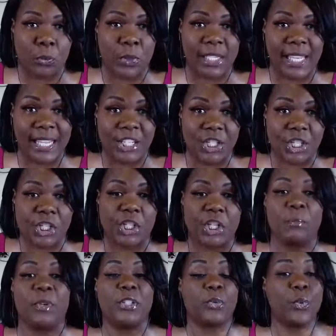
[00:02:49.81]

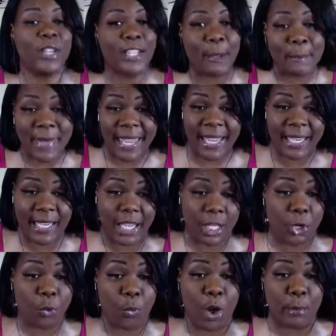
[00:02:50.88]
relationship between a man
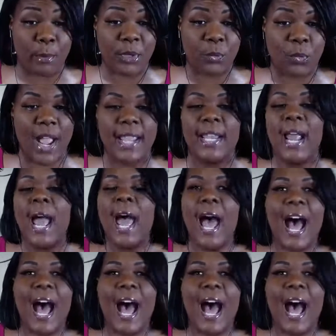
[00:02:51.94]
and a woman, right?